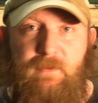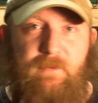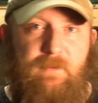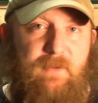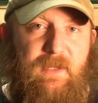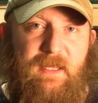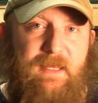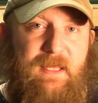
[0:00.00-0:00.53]

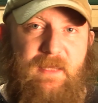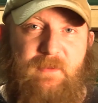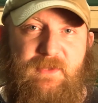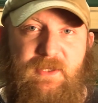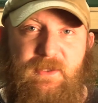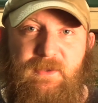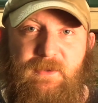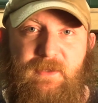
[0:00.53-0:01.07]
when it came
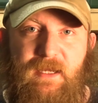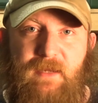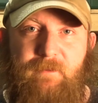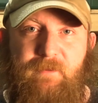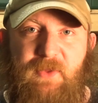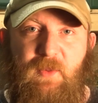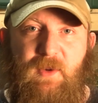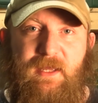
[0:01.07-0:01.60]
to
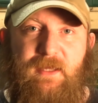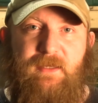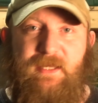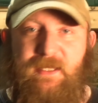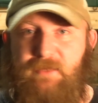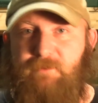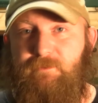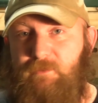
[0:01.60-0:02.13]
the way
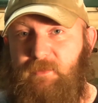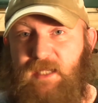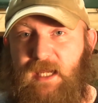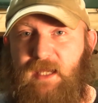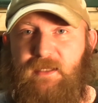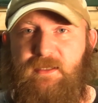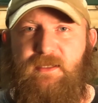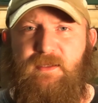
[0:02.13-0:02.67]
he
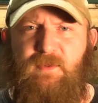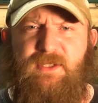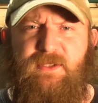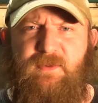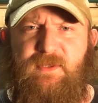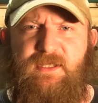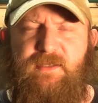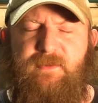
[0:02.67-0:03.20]
danced,
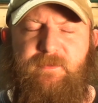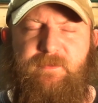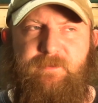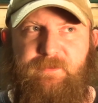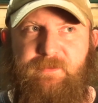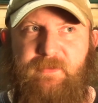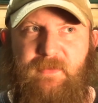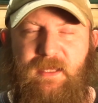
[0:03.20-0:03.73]
which was,
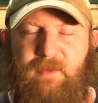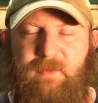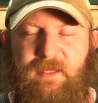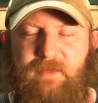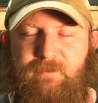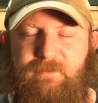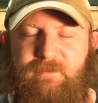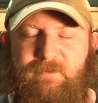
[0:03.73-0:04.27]
I
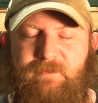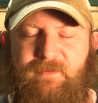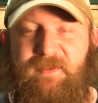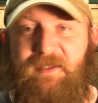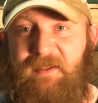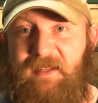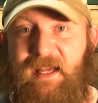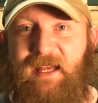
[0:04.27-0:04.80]
mean,
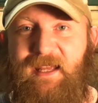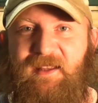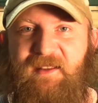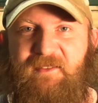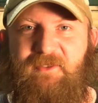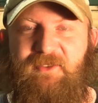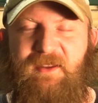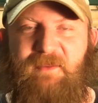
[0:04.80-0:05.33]
today
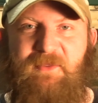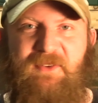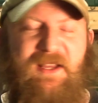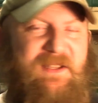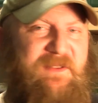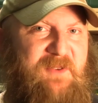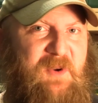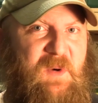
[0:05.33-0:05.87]
it seems
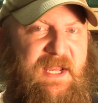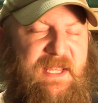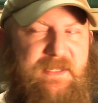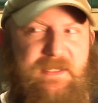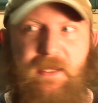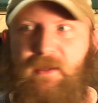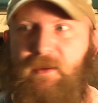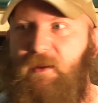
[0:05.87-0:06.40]
kind of
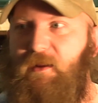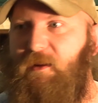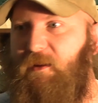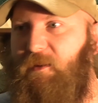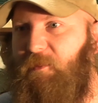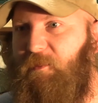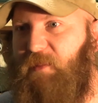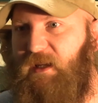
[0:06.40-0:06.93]
quaint.
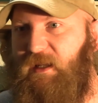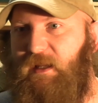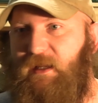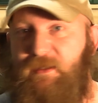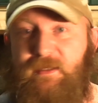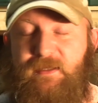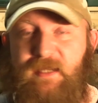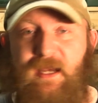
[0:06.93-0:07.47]
But
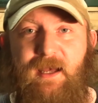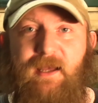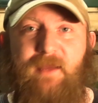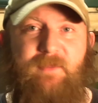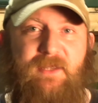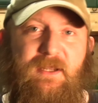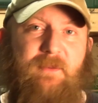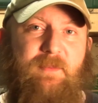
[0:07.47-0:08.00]
at the
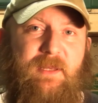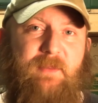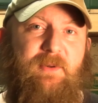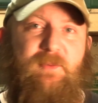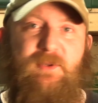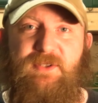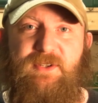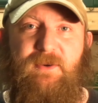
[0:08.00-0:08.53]
time, you know,
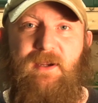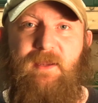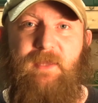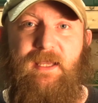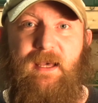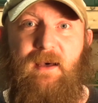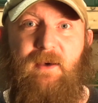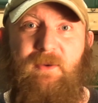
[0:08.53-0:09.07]
people were
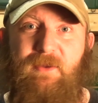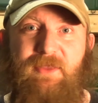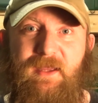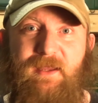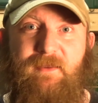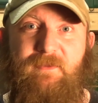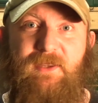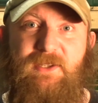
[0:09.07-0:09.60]
screaming, oh,
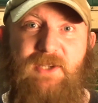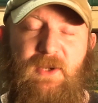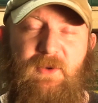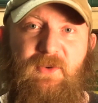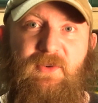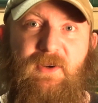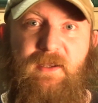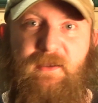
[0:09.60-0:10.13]
think of the
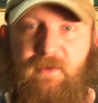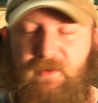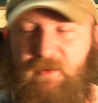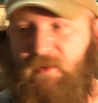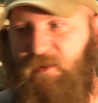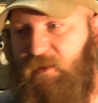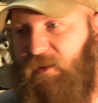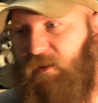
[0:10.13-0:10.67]
children.
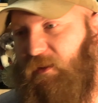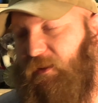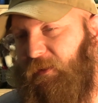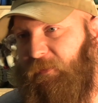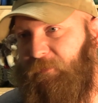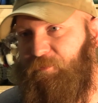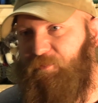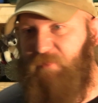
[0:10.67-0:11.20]

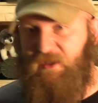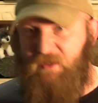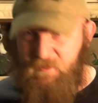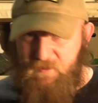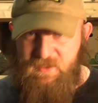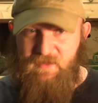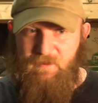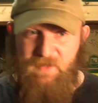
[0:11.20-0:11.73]
But there
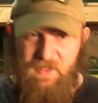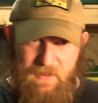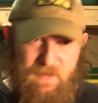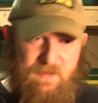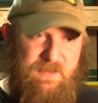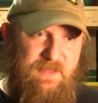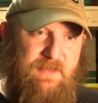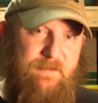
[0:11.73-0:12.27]
was something
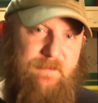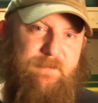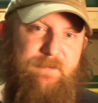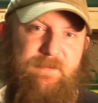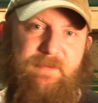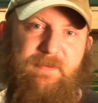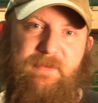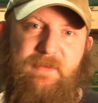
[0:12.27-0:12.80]
else
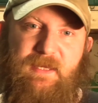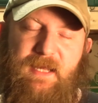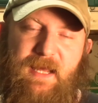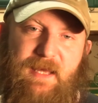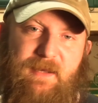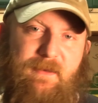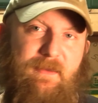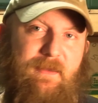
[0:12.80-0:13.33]
that
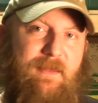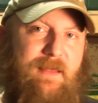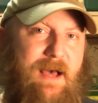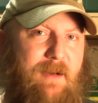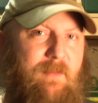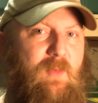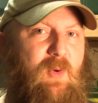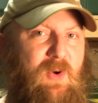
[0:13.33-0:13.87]
had a
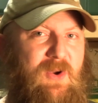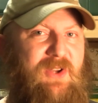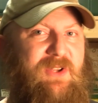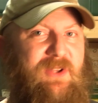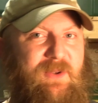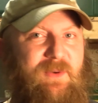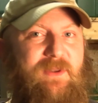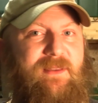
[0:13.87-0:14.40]
lot more to
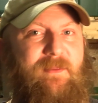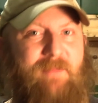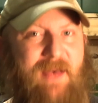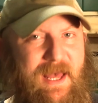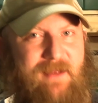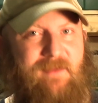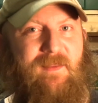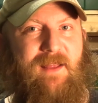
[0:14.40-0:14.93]
do with the
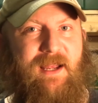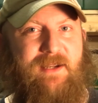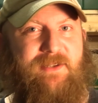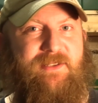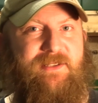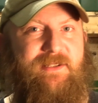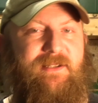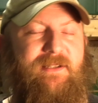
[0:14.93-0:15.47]

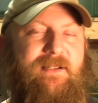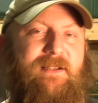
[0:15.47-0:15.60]
backlash.